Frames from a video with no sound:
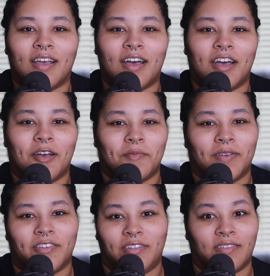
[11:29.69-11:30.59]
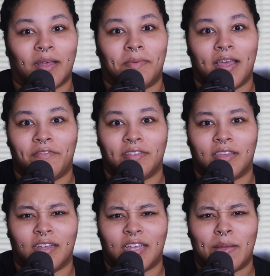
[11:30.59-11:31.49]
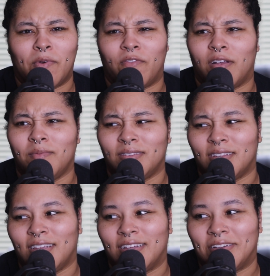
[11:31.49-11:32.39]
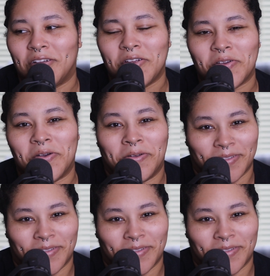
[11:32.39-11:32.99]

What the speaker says: Because she stopped everything and came over. I was like, girl.